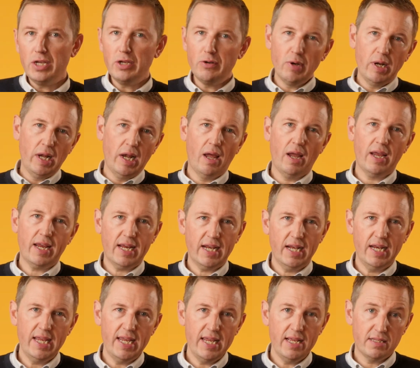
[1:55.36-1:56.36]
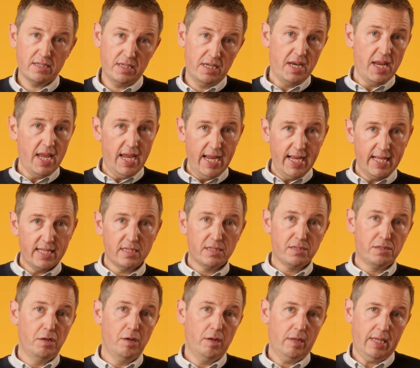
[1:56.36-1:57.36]
you are likely to need
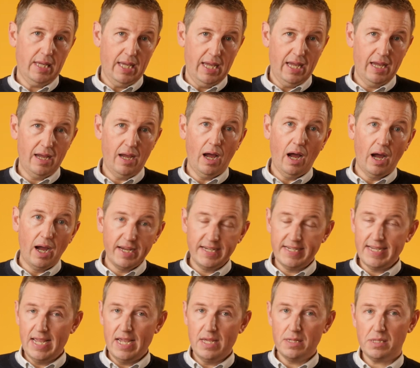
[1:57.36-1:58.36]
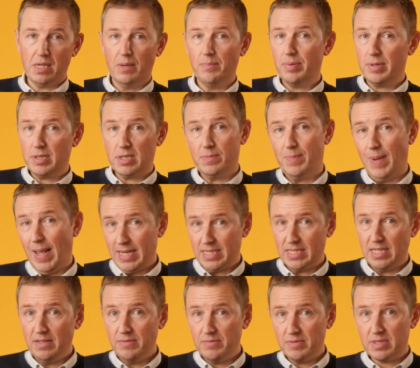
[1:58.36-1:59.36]
to look at ideas and
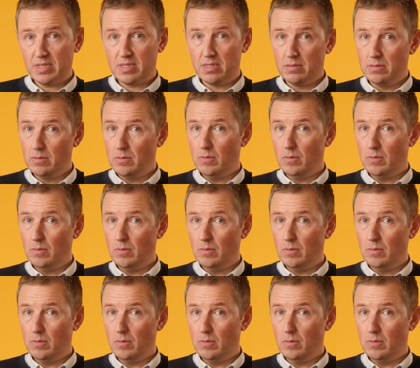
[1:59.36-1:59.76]
perspectives,